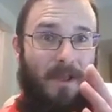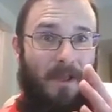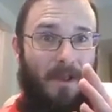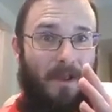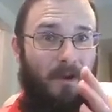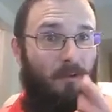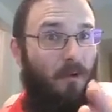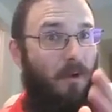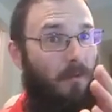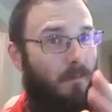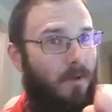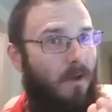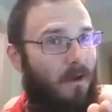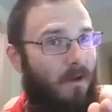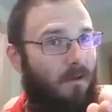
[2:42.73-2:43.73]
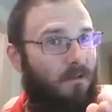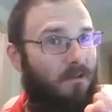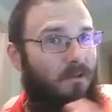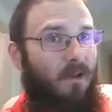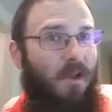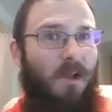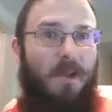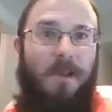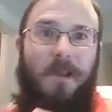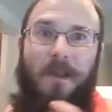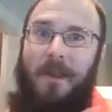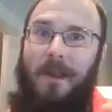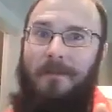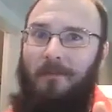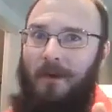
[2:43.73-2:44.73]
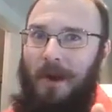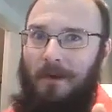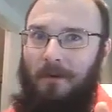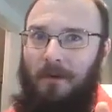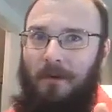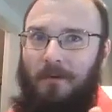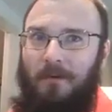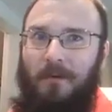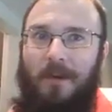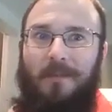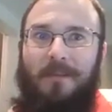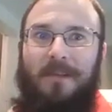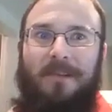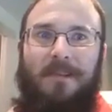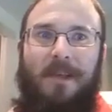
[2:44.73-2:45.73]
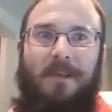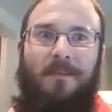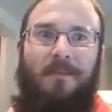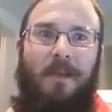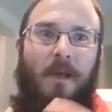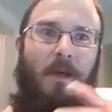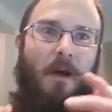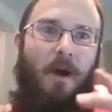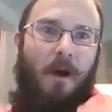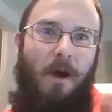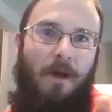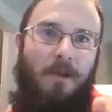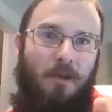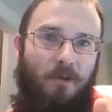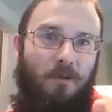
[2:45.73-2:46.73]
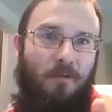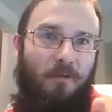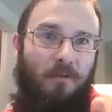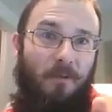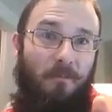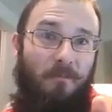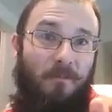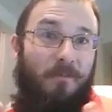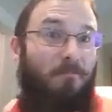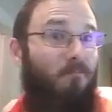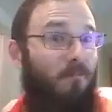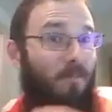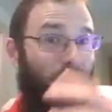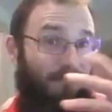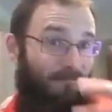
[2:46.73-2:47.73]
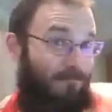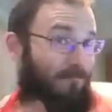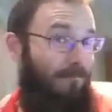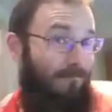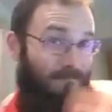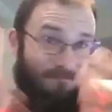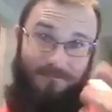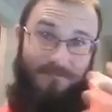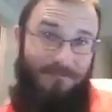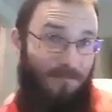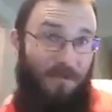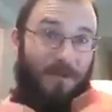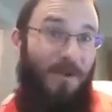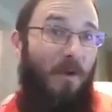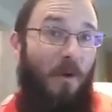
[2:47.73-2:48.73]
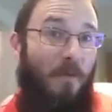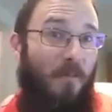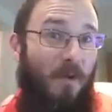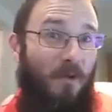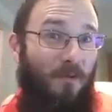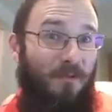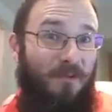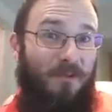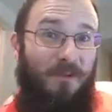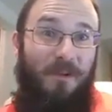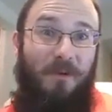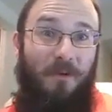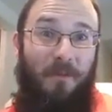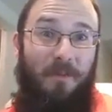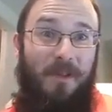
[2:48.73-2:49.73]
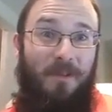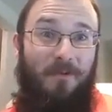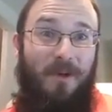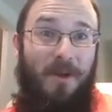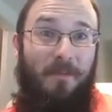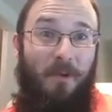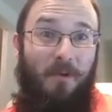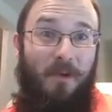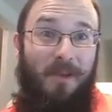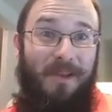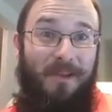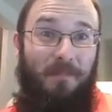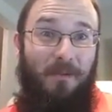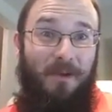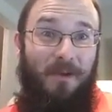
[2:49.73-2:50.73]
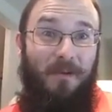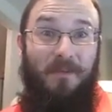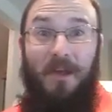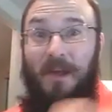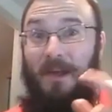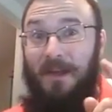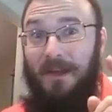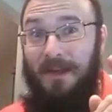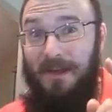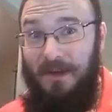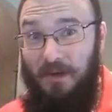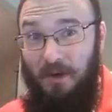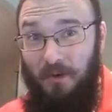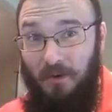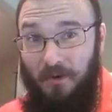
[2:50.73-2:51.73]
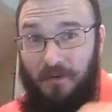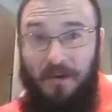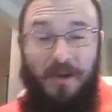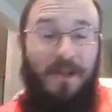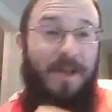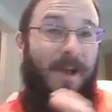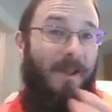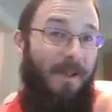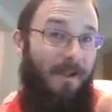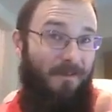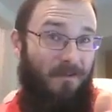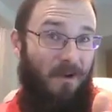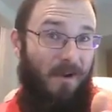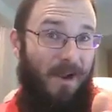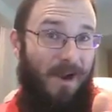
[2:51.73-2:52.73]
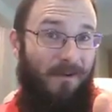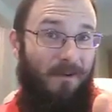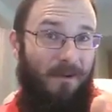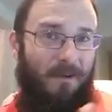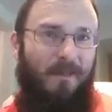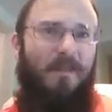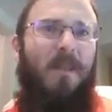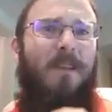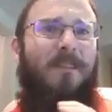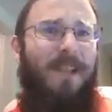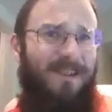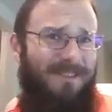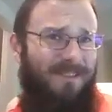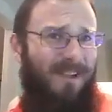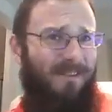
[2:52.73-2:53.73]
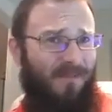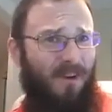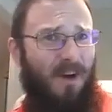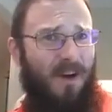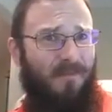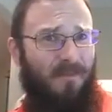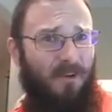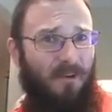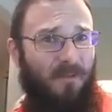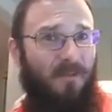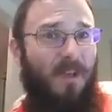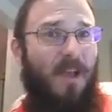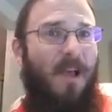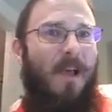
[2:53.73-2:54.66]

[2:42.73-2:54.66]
Incredibly honest. Never arrogant. If he says, I could do something unbeknownst to you or beat the crap out of you, it's because he could. And that's not arrogance, that's self-confidence.